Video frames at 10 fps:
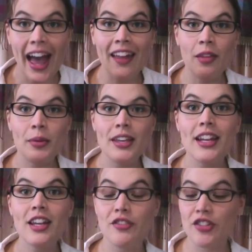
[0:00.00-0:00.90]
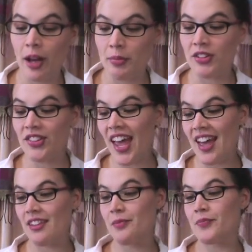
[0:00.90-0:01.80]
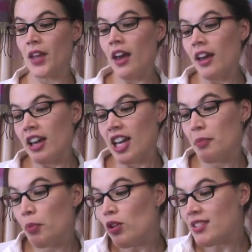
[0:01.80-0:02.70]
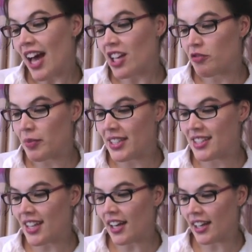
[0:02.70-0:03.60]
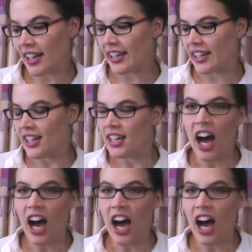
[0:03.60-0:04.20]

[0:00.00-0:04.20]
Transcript: And the beginning of chapter 10, he pulls out of me suddenly.